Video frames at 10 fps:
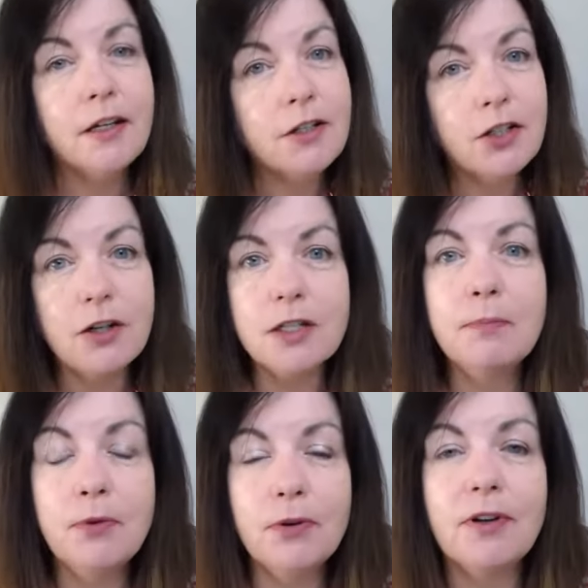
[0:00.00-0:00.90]
just
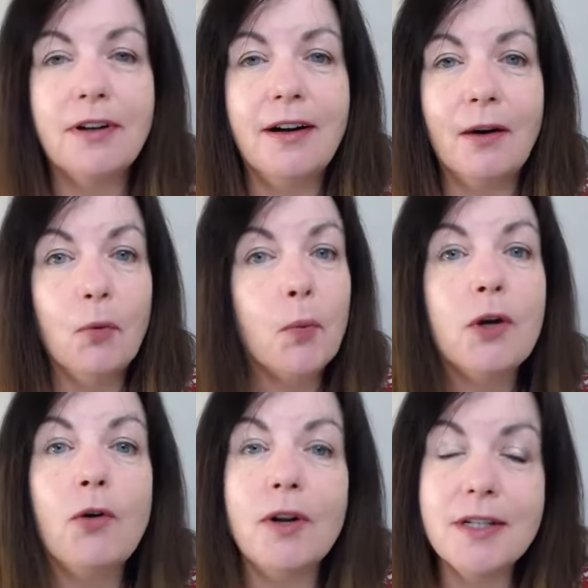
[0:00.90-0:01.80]
book what we
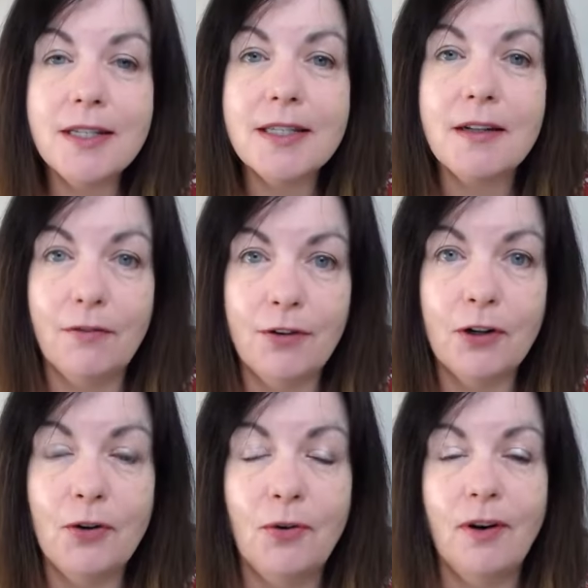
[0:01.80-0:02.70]
call a discovery
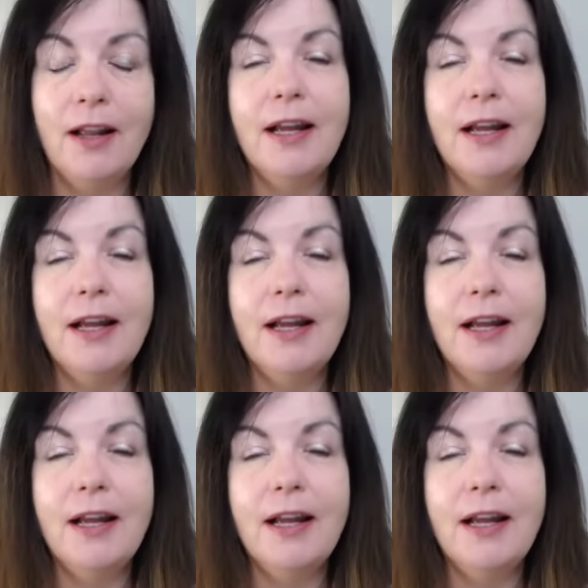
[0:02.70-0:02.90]
call,